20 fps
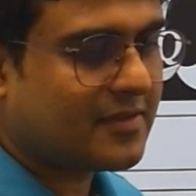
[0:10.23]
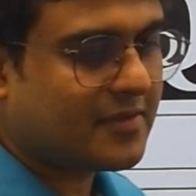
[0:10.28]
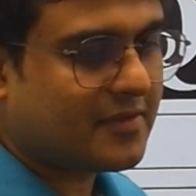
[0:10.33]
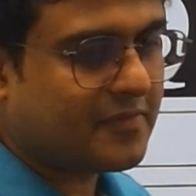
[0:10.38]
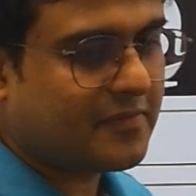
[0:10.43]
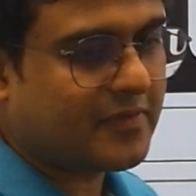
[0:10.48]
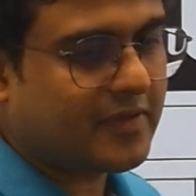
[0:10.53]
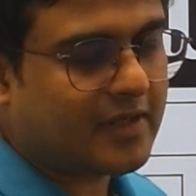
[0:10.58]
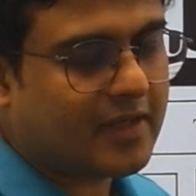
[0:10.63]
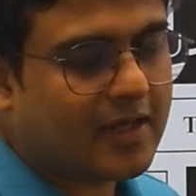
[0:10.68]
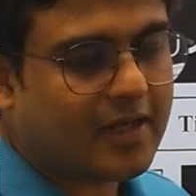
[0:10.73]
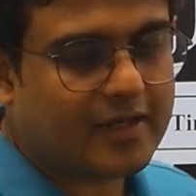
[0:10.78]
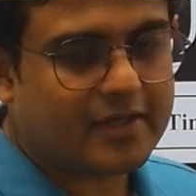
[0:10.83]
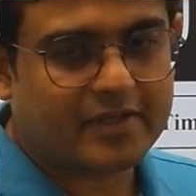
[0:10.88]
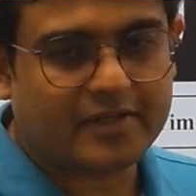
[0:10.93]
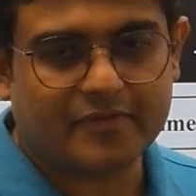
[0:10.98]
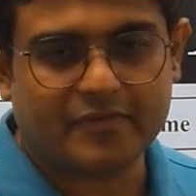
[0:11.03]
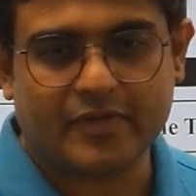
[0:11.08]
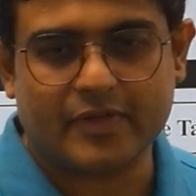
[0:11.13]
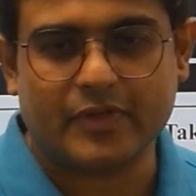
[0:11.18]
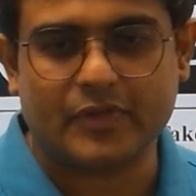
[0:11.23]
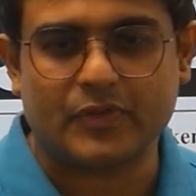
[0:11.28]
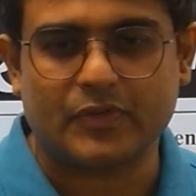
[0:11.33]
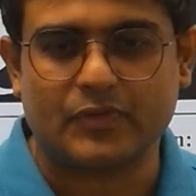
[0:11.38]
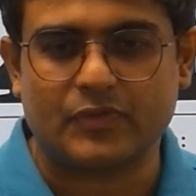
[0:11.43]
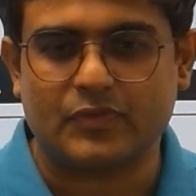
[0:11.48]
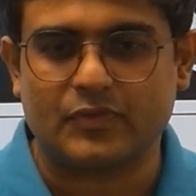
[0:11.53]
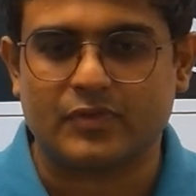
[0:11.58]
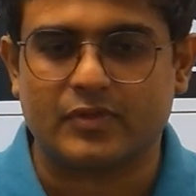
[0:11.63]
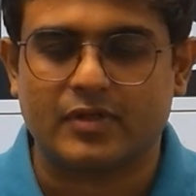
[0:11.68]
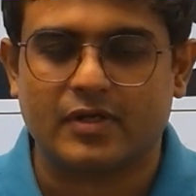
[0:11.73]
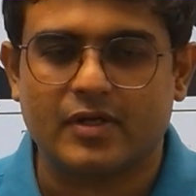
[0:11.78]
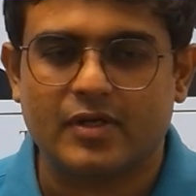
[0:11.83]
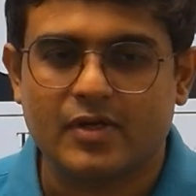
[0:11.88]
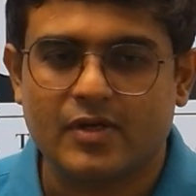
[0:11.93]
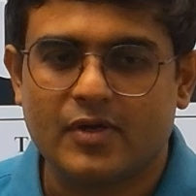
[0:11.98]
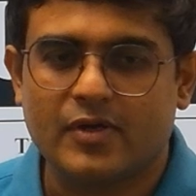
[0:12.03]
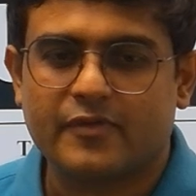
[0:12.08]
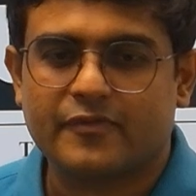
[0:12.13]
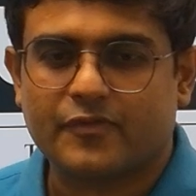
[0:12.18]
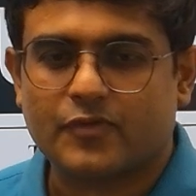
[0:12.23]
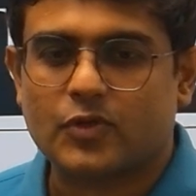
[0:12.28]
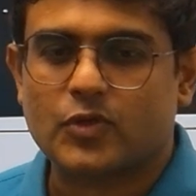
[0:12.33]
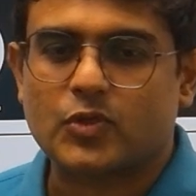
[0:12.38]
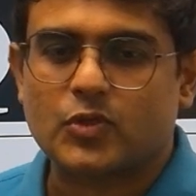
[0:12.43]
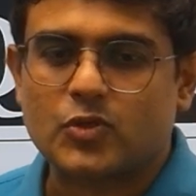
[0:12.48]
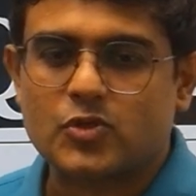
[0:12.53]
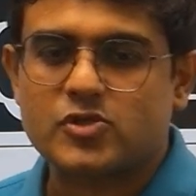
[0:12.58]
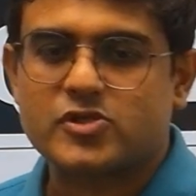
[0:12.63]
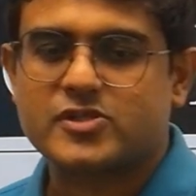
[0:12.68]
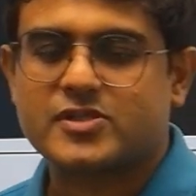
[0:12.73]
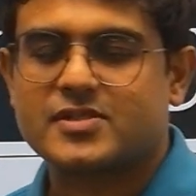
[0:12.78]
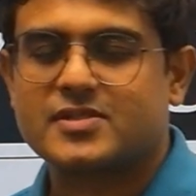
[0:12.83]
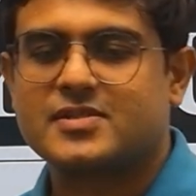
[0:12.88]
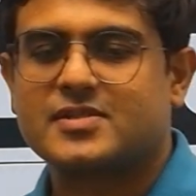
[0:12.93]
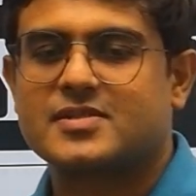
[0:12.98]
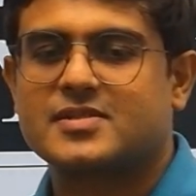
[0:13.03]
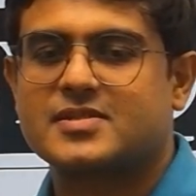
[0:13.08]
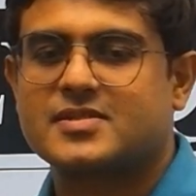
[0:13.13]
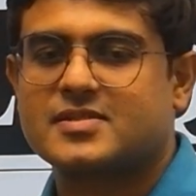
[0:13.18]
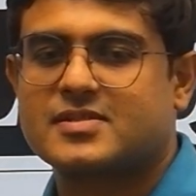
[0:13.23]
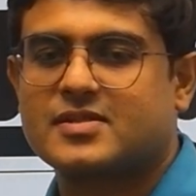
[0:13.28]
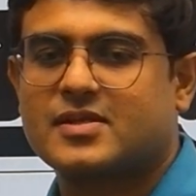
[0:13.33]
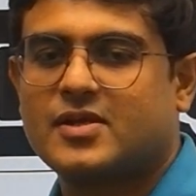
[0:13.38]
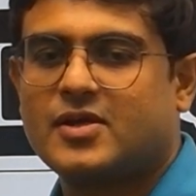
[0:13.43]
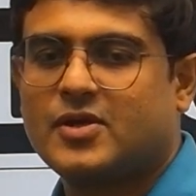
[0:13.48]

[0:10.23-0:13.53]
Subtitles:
We had given you 4 questions,